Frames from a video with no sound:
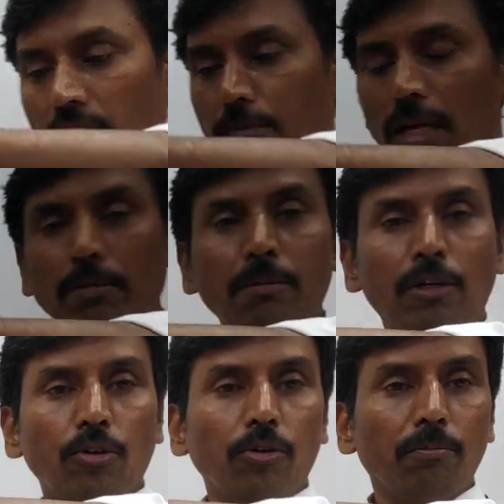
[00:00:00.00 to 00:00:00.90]
but I'm able
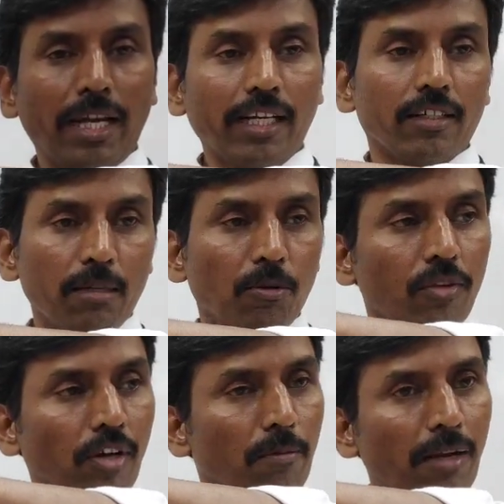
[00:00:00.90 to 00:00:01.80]
to break it. Suppose
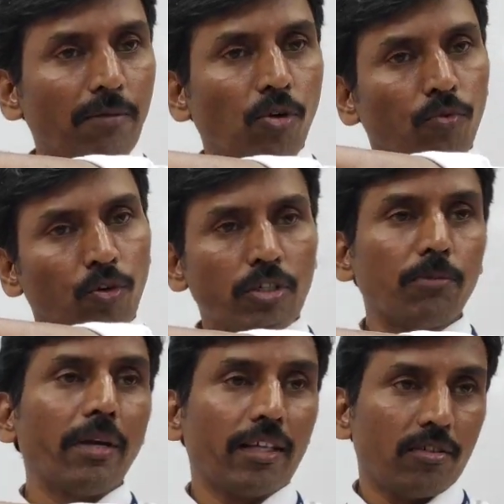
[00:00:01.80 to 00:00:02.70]
if I apply more force,
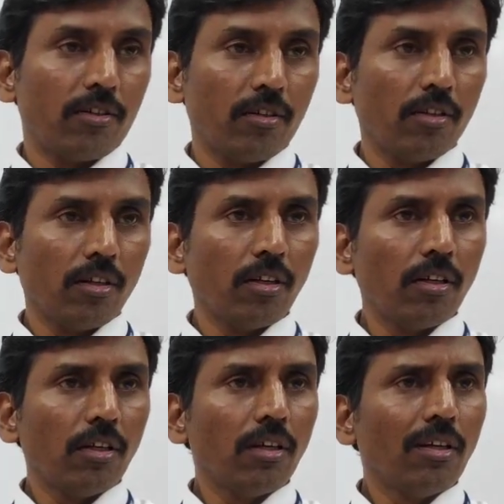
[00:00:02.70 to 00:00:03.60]
it breaks.
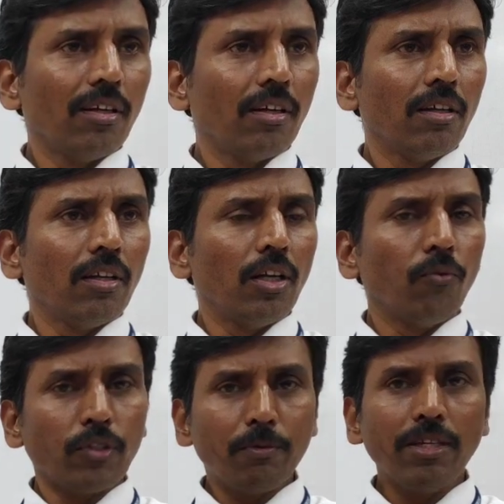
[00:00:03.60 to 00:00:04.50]

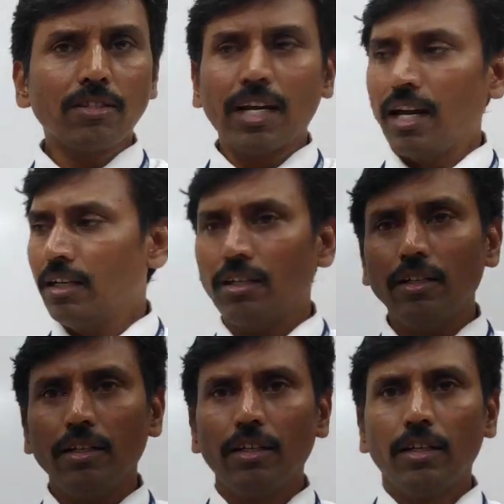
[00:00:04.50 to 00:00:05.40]
Which means that
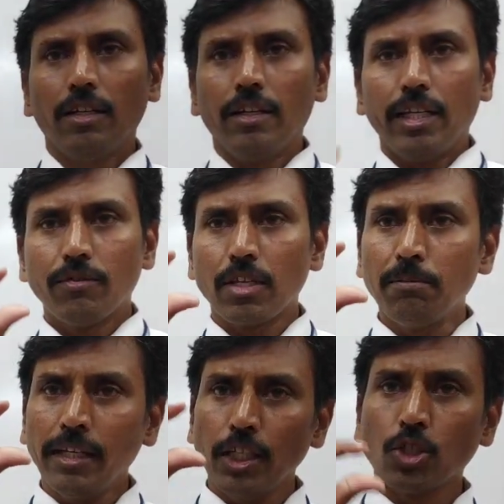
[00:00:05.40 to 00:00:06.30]
if
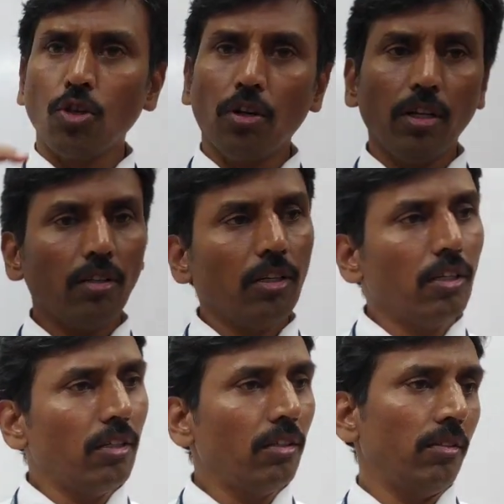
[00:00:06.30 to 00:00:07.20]
something is shorter,
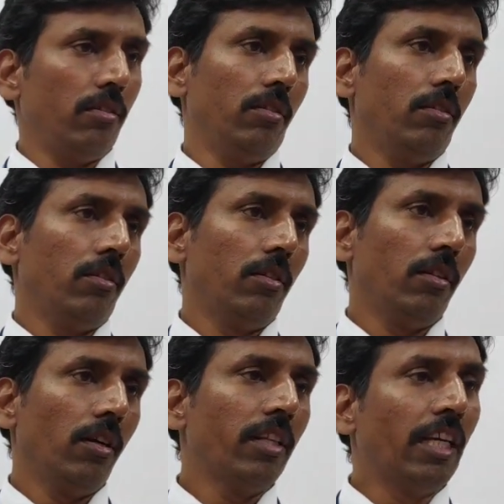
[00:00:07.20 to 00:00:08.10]

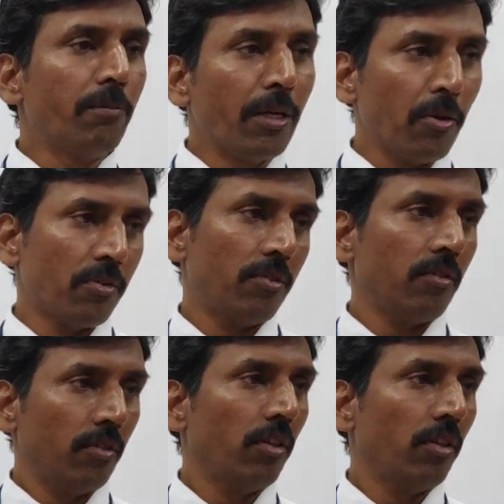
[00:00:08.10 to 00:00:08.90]
then it behaves